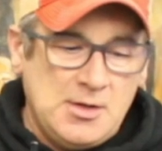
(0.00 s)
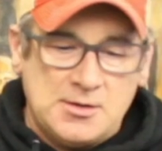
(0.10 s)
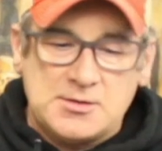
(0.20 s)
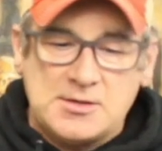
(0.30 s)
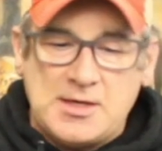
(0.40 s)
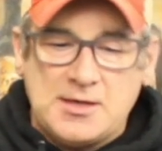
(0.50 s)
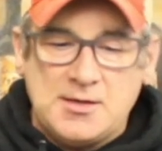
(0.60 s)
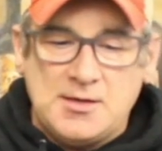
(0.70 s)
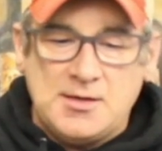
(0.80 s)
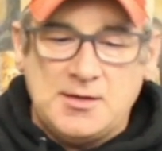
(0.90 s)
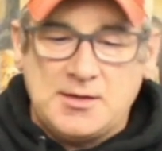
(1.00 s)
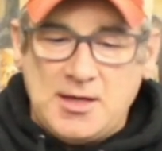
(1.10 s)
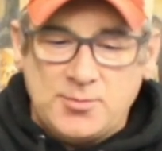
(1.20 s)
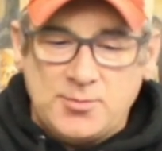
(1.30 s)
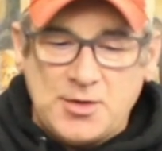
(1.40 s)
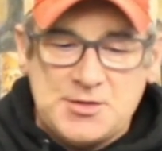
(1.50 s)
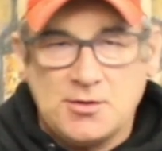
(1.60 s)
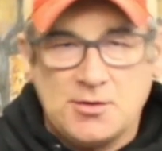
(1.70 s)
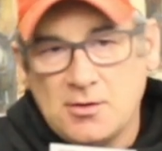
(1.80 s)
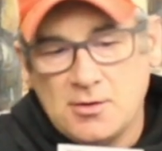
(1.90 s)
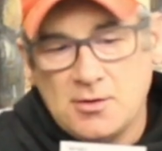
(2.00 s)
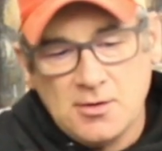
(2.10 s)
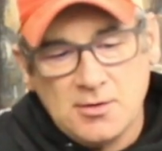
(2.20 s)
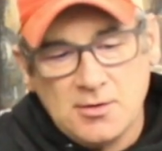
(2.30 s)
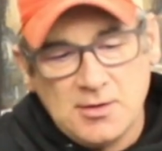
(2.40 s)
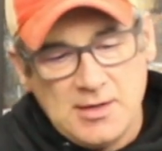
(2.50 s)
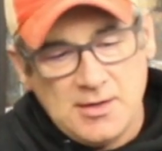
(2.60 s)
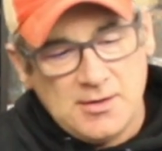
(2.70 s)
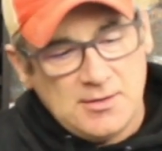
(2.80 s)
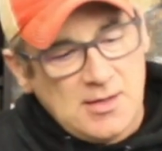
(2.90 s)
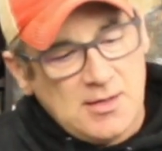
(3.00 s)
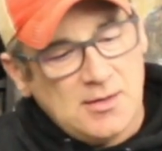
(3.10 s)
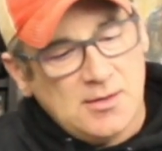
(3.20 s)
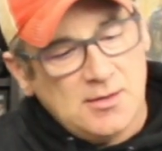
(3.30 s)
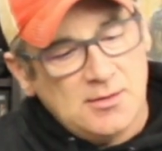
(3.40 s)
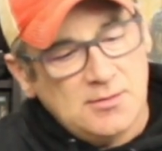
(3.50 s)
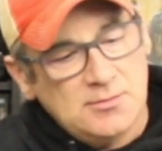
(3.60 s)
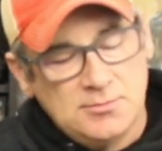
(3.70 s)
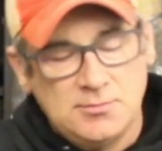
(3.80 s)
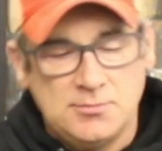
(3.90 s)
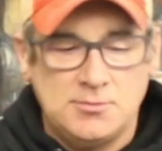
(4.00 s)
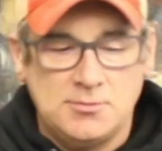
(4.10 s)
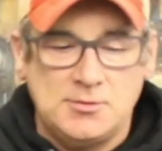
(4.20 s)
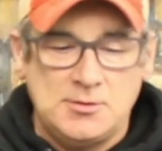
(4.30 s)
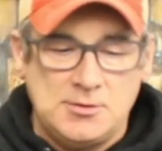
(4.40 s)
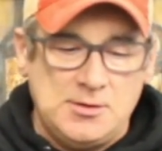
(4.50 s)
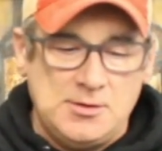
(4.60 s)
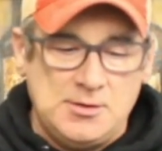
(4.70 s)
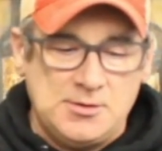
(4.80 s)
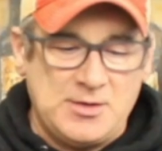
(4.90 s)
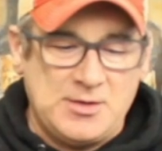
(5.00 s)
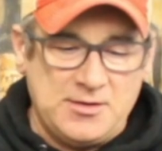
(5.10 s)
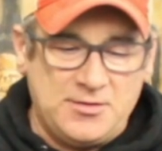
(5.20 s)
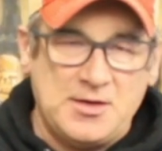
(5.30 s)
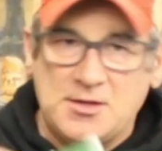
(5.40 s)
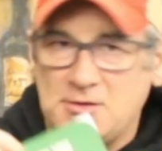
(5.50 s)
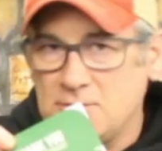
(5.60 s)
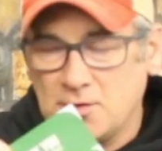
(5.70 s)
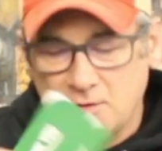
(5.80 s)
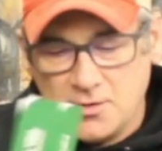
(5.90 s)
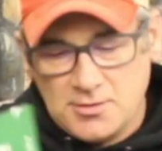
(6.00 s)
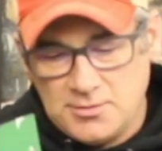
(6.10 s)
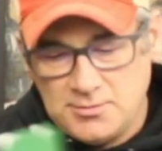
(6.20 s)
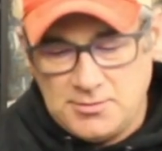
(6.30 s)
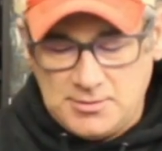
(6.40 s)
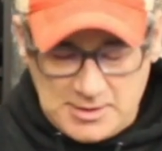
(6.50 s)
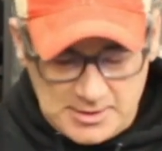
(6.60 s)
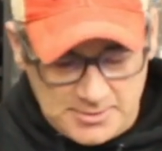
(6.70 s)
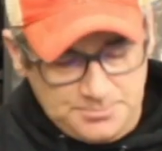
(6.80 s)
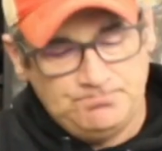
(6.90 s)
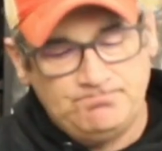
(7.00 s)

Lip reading: looks like a calibration card and a some kind of thank you card. I